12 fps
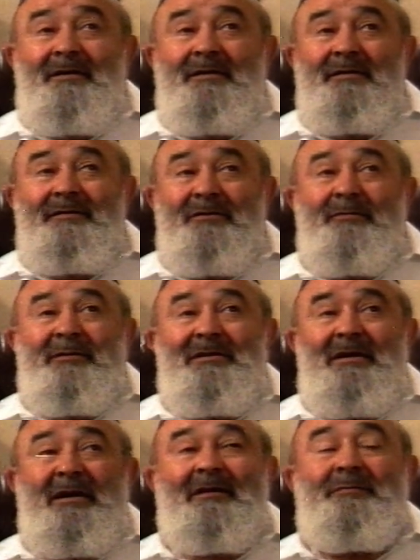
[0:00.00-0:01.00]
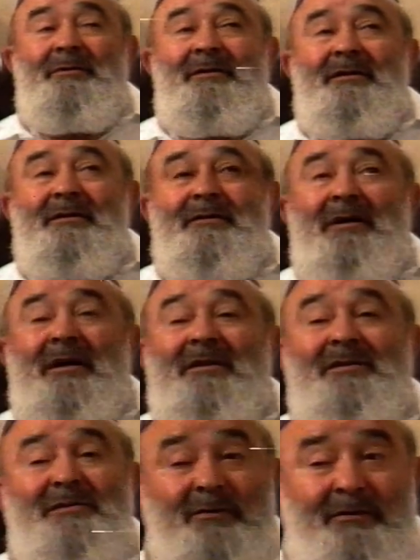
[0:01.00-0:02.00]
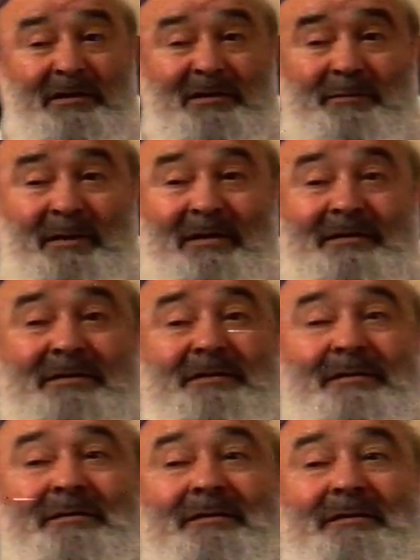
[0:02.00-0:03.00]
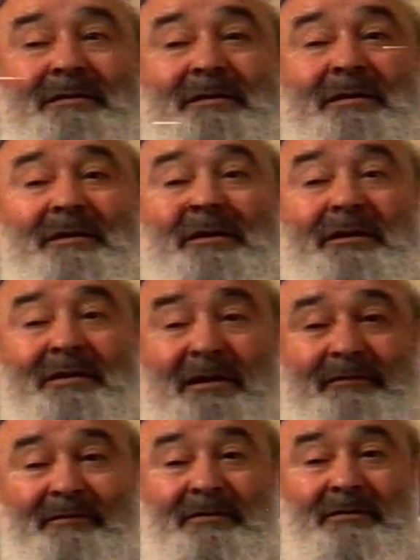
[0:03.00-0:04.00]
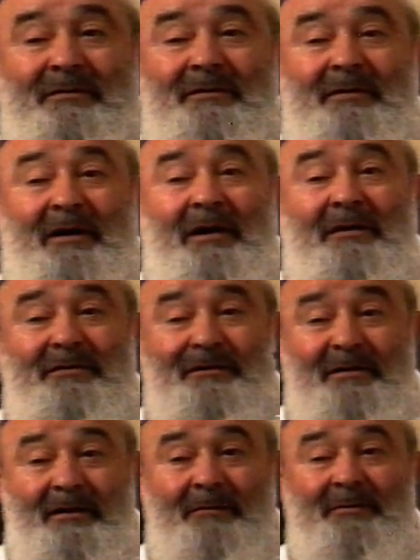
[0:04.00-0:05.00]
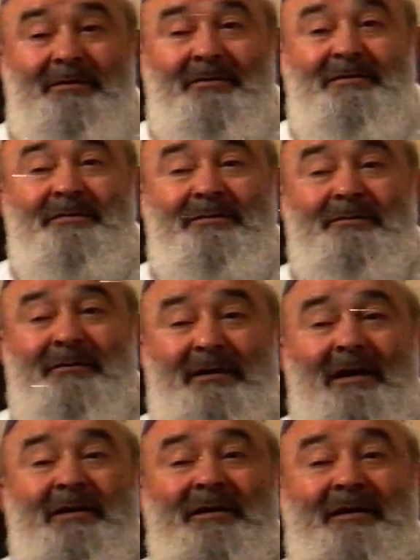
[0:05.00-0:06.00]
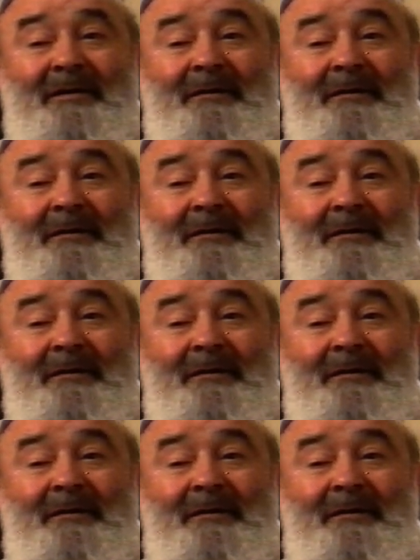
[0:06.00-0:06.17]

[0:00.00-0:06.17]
so much liked me that at his own expense, he traveled 100 kilometers to Oradea,